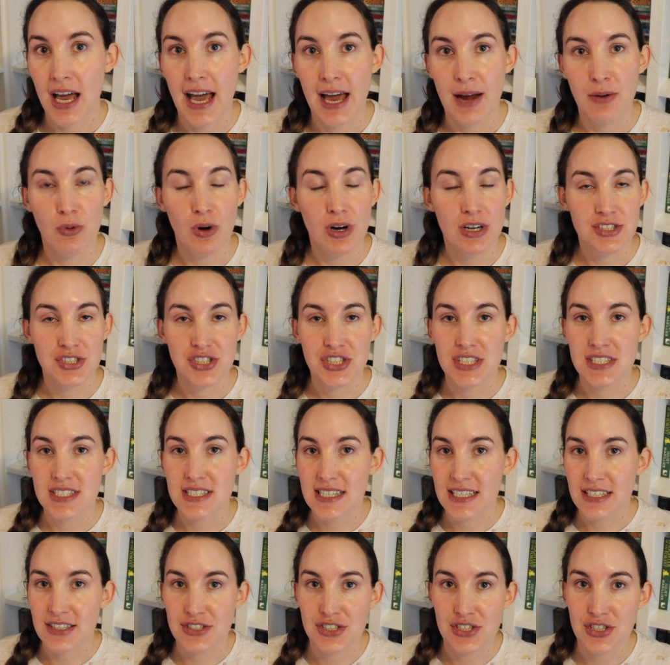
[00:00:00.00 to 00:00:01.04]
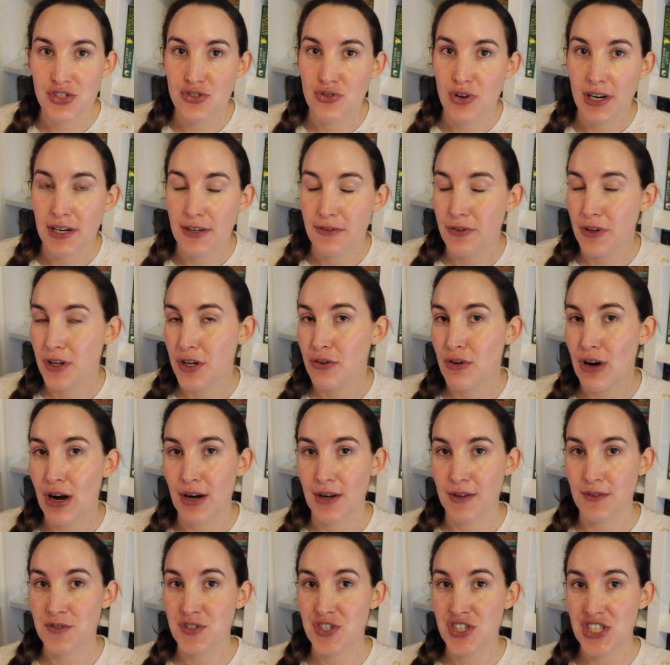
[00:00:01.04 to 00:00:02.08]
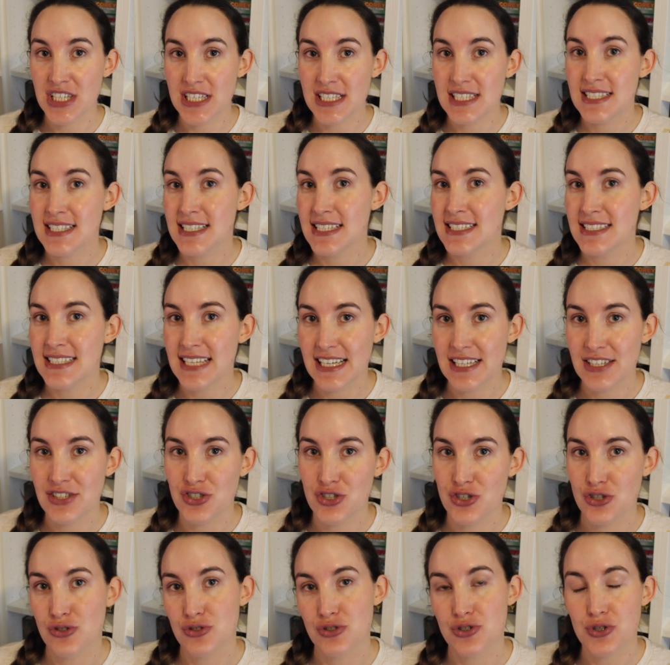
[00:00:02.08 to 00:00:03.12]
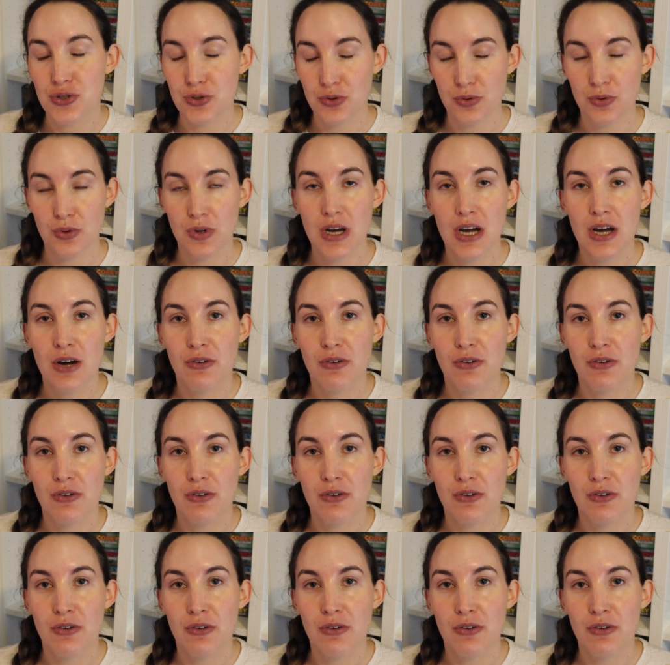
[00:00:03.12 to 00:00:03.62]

And while she is there, she's trying to figure out if she's in danger too.